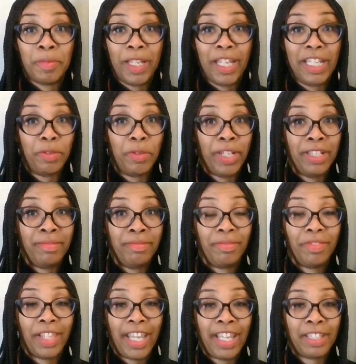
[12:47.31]
Anyone
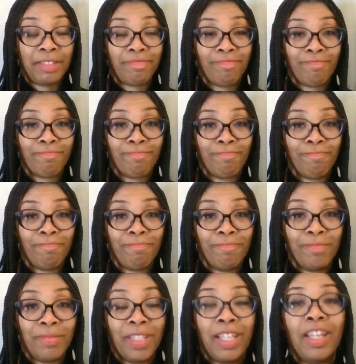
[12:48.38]
think?
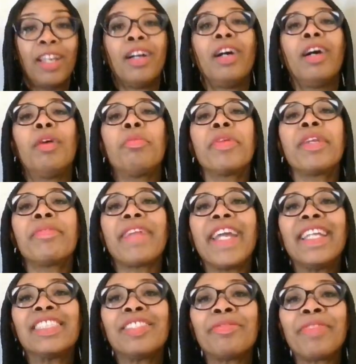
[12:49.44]
We
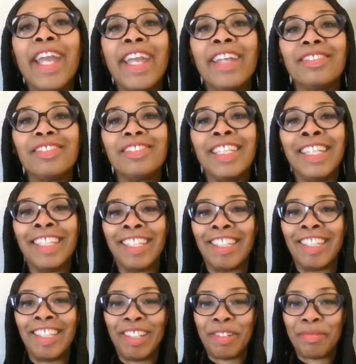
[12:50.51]
raised the rent.
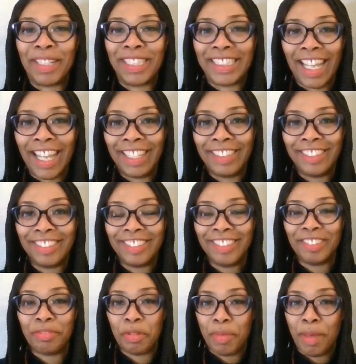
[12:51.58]
We did.
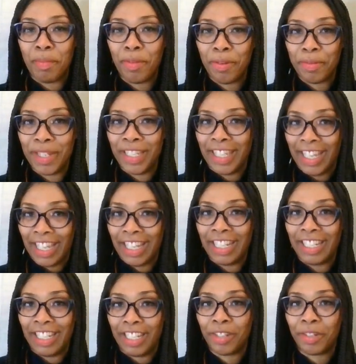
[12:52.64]
Remember, we
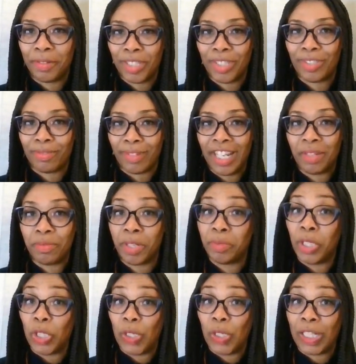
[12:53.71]
can increase the rent. When
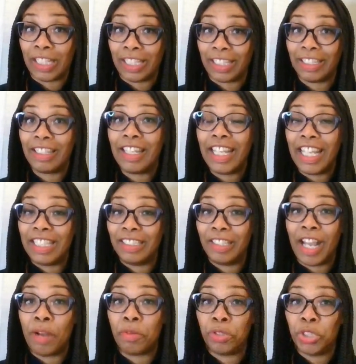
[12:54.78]
we looked and
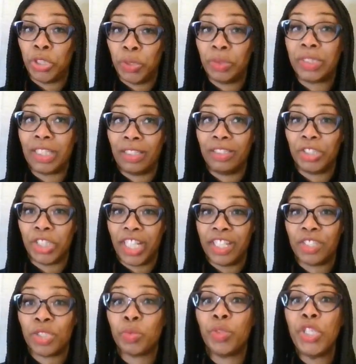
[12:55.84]
did our due
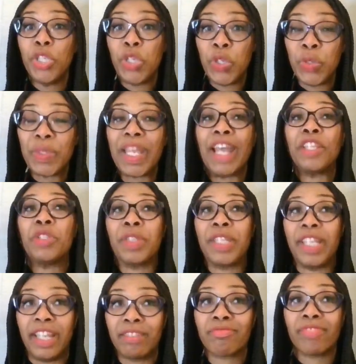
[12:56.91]
diligence, we knew that you
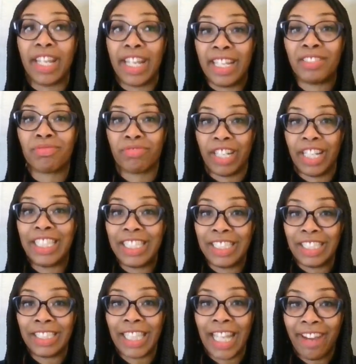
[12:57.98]
can raise rent
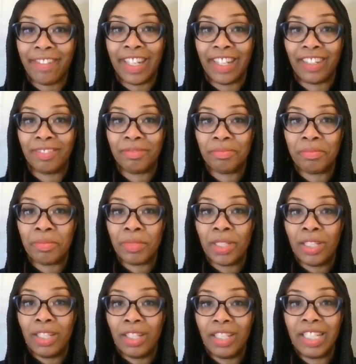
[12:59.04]
in this area
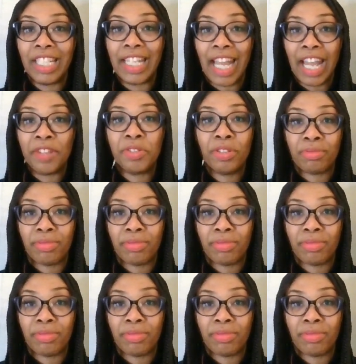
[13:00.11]
and an annual